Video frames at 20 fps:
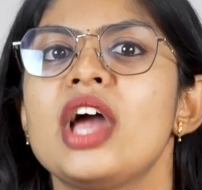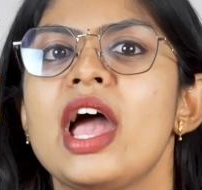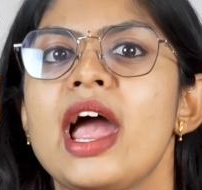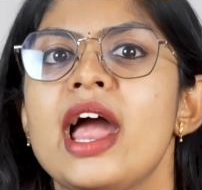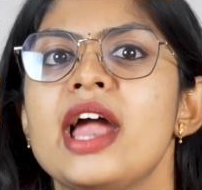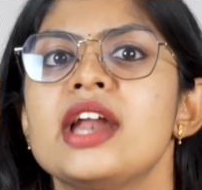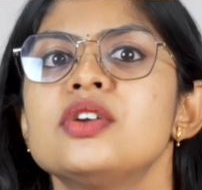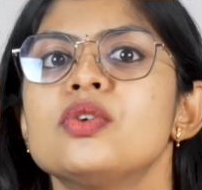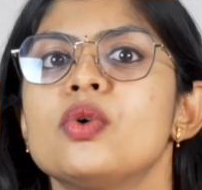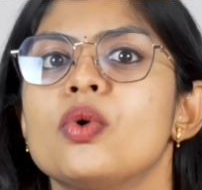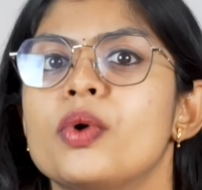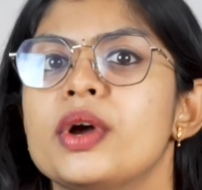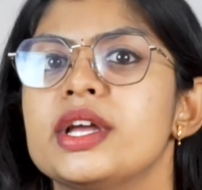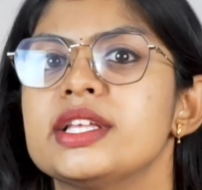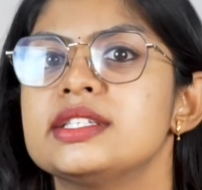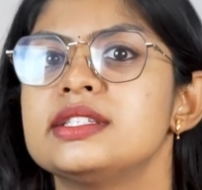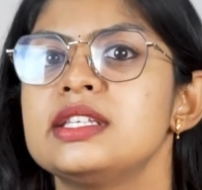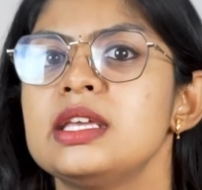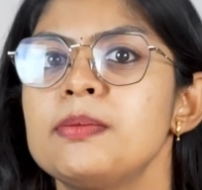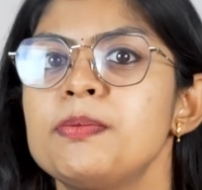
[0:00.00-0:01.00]
and
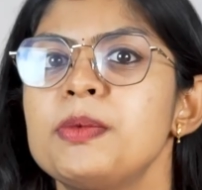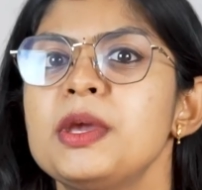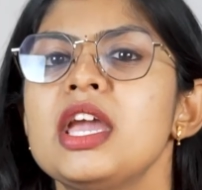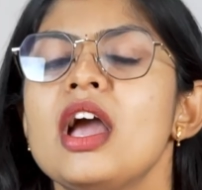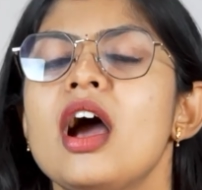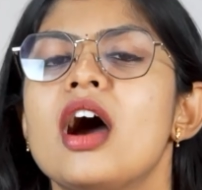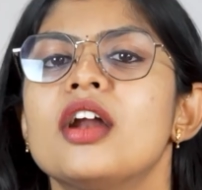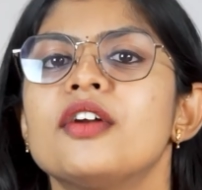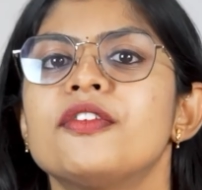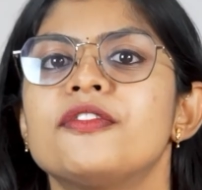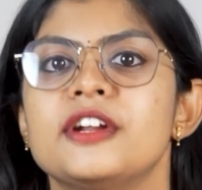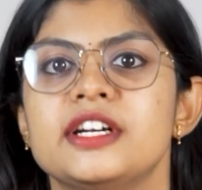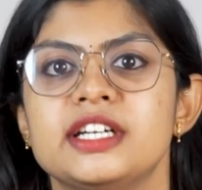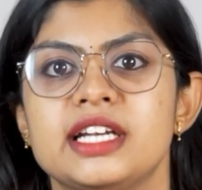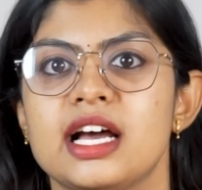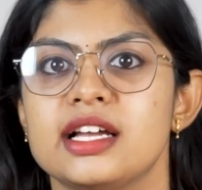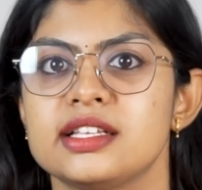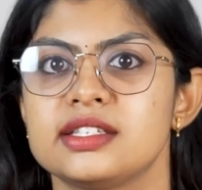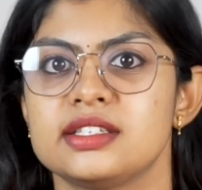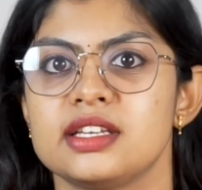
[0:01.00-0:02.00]
OSCP are
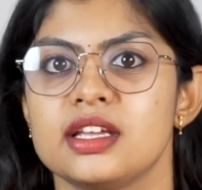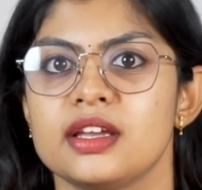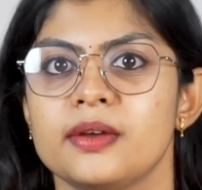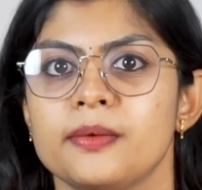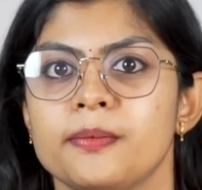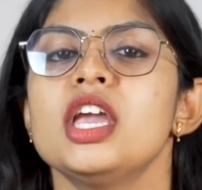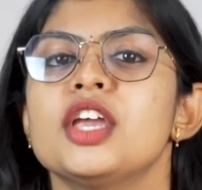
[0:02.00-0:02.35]
fantastic.